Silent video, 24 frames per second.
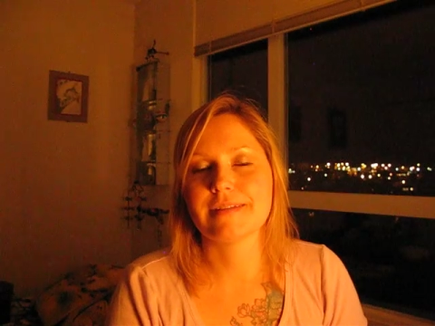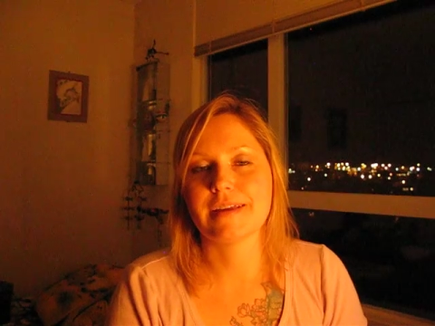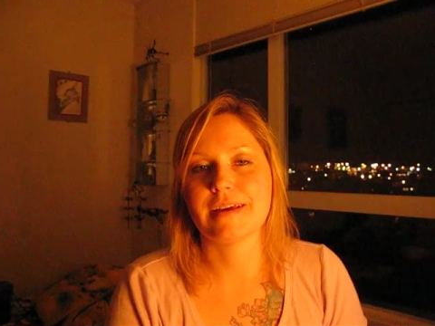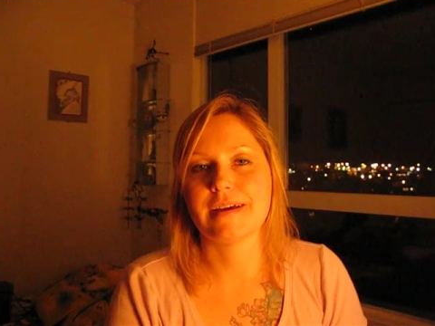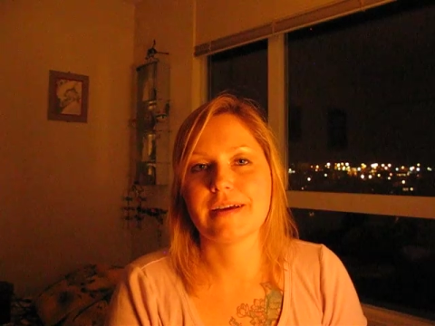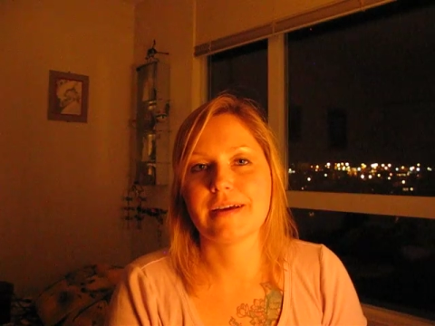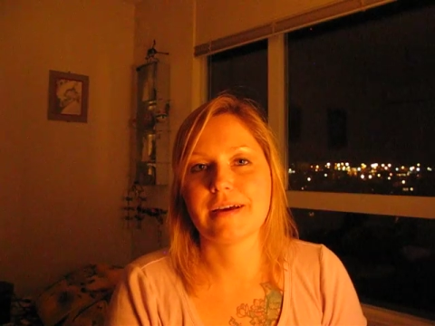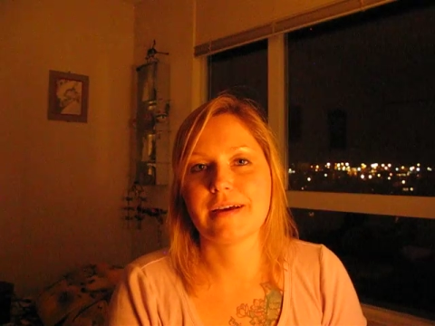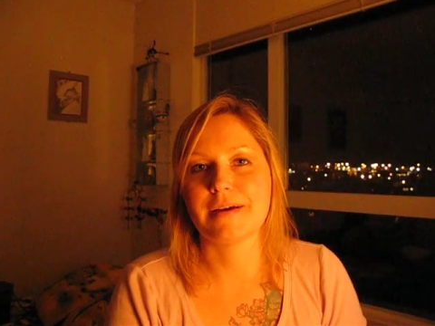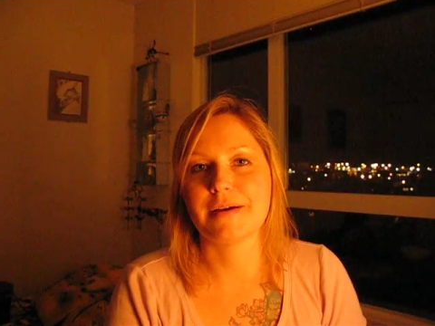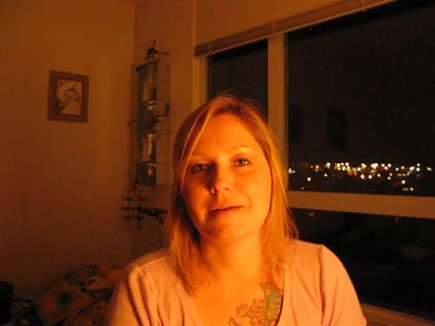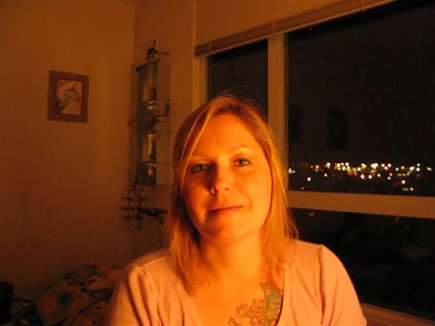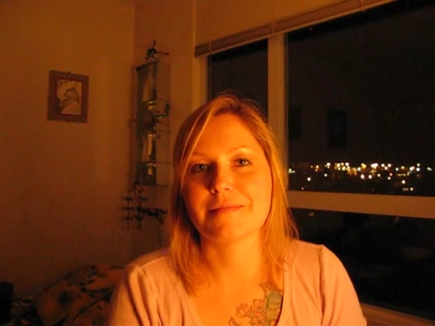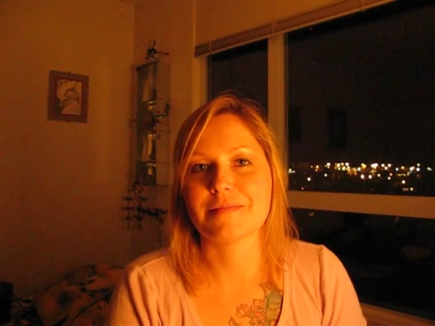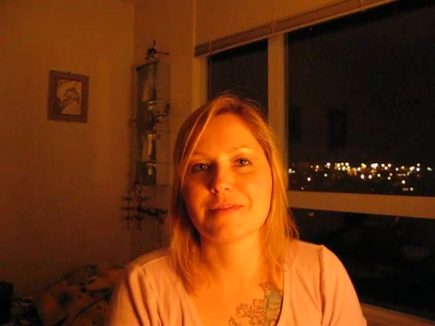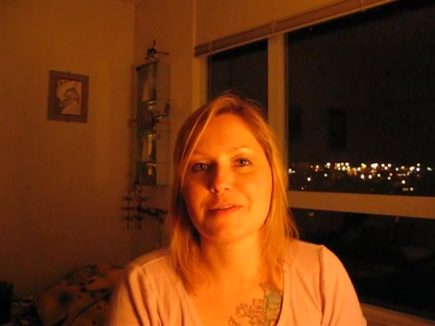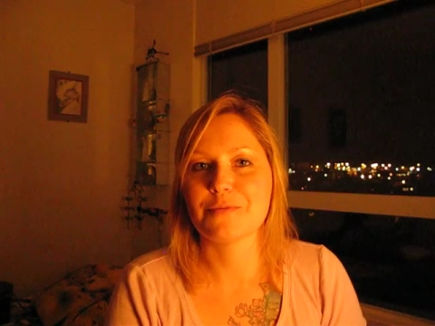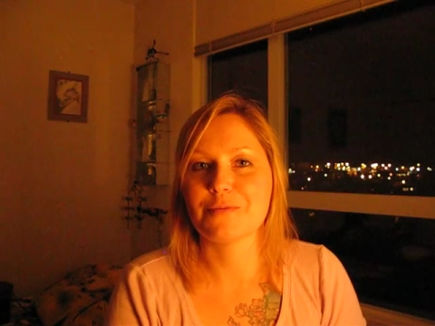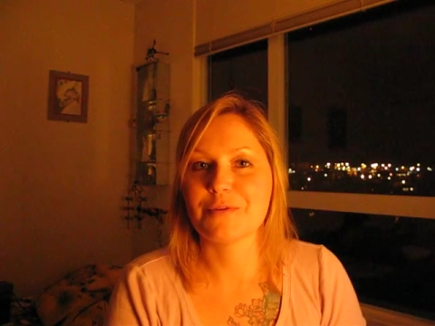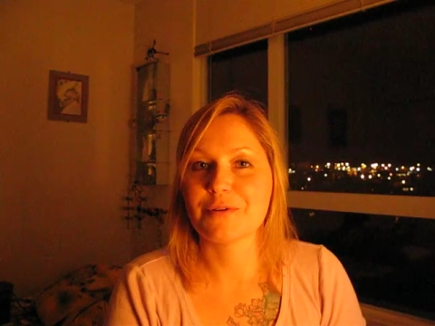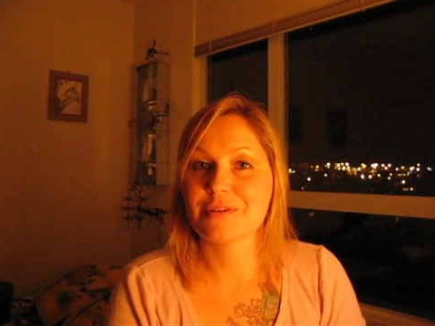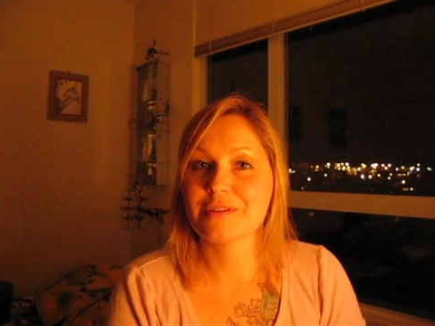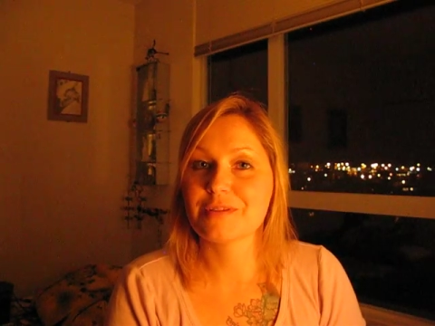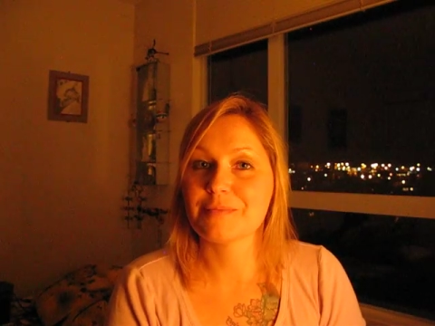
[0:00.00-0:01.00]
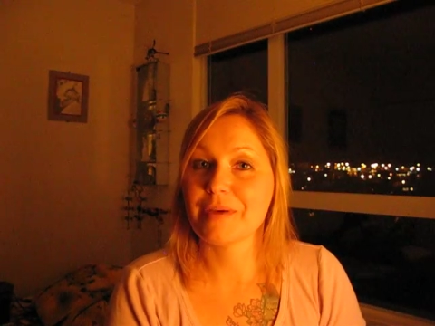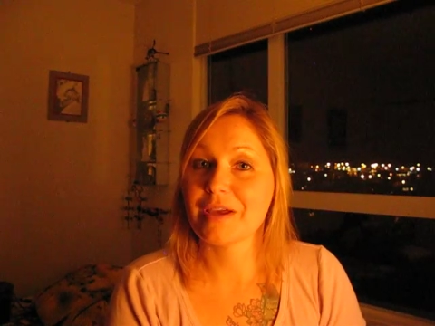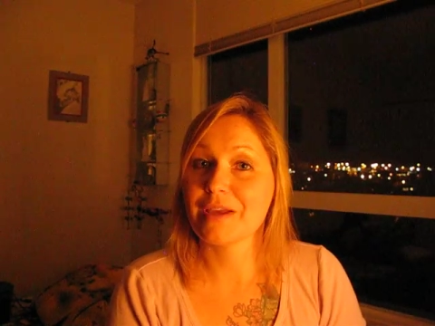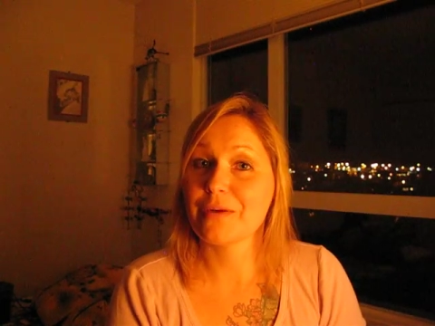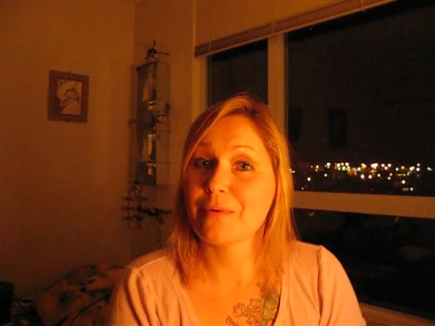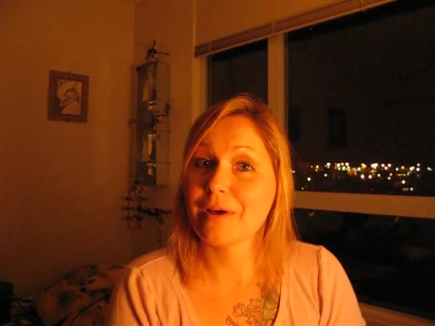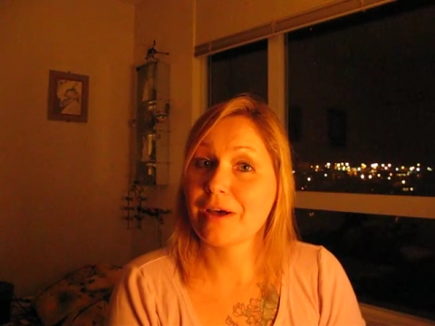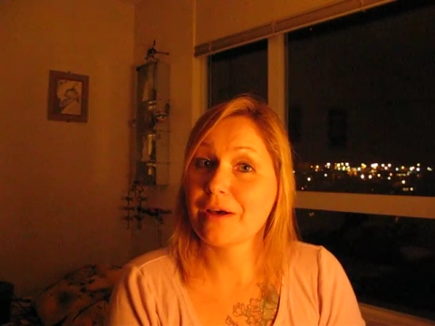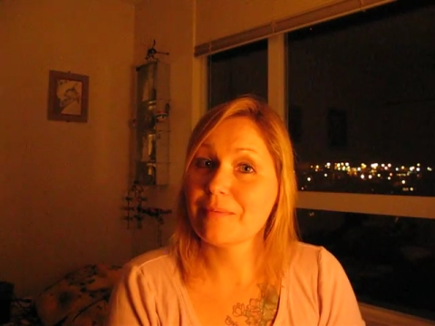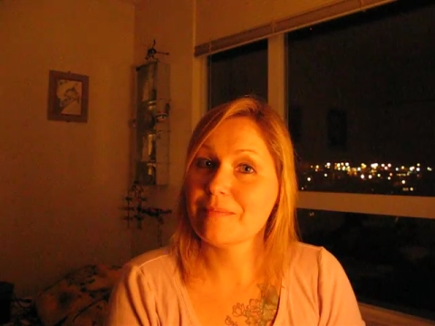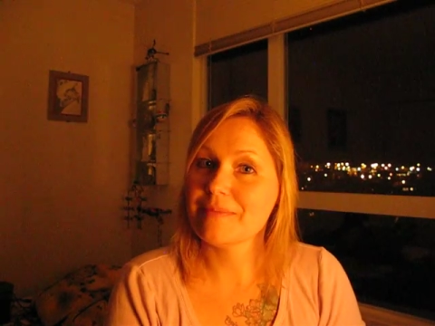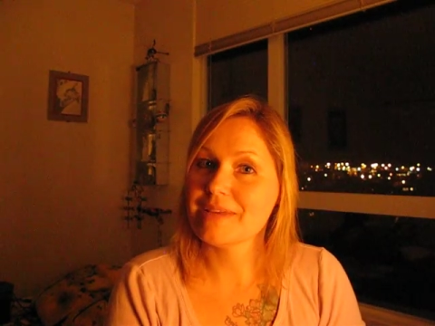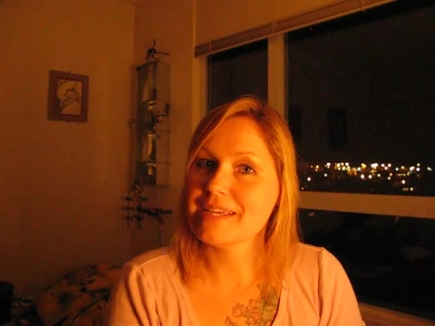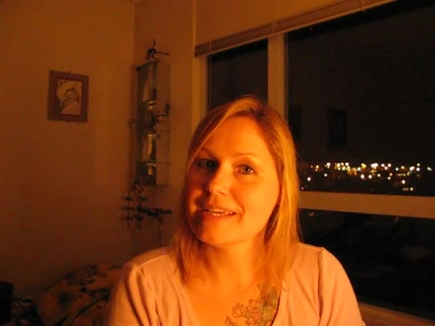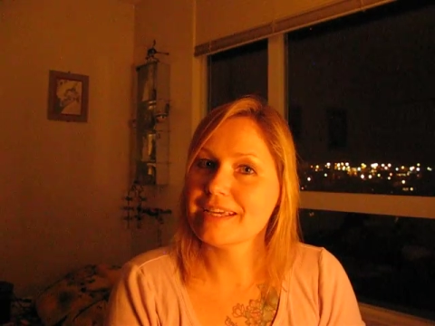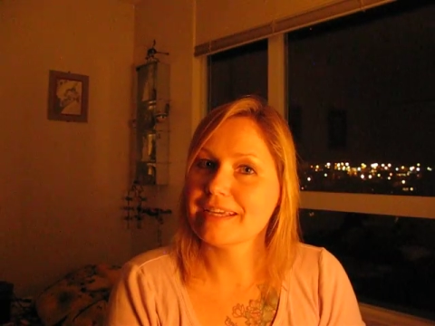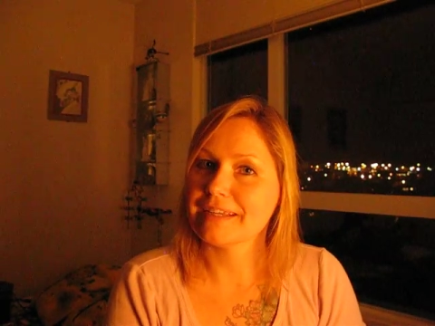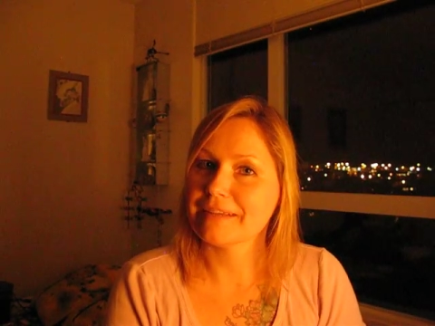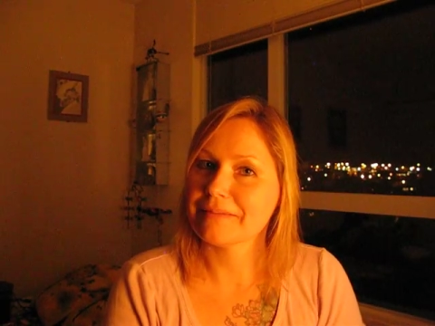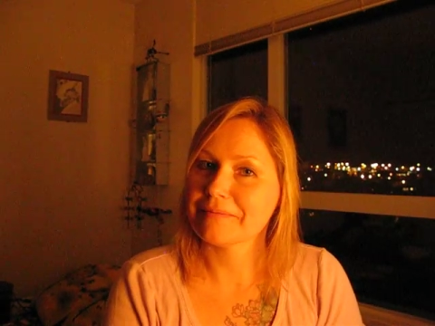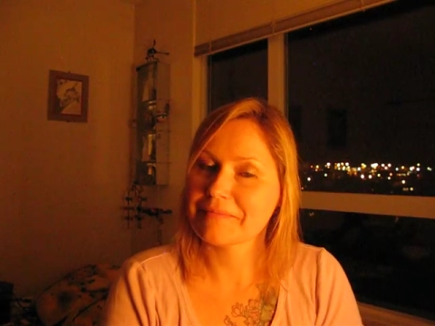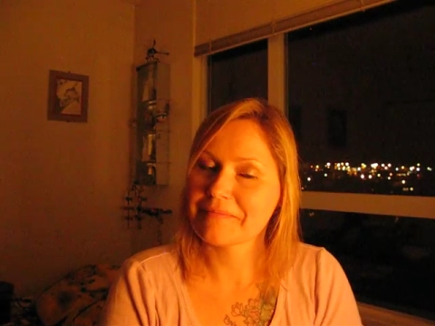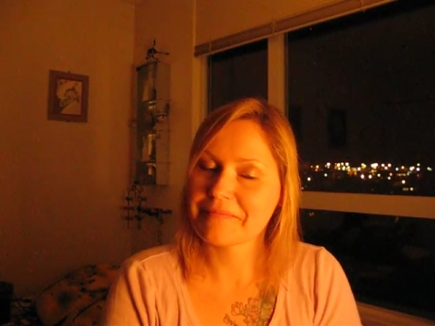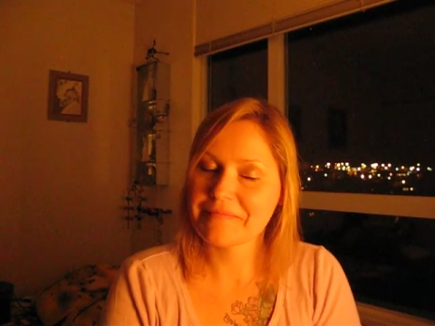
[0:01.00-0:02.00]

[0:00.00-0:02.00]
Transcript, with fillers: um, towards my well-being.